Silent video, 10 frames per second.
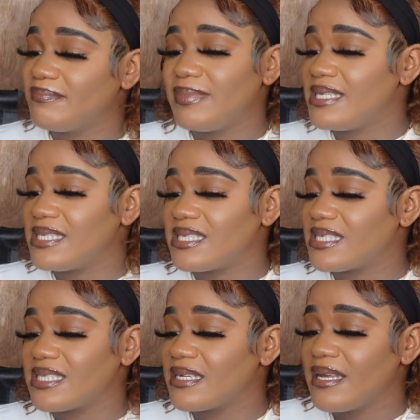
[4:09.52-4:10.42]

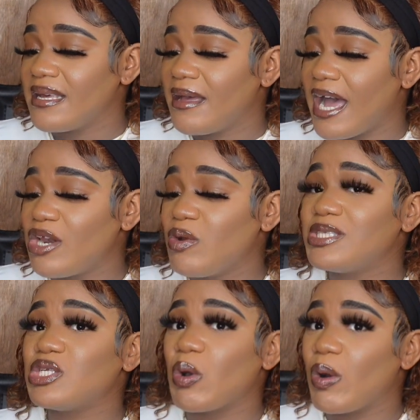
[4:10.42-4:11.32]
please,
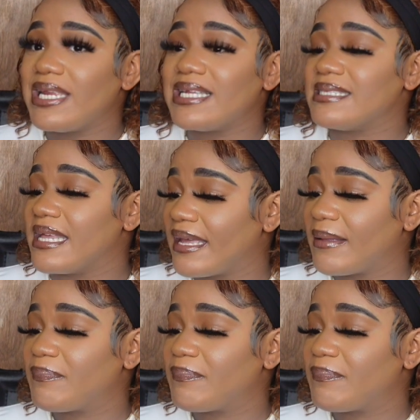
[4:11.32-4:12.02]
anointing oil is there.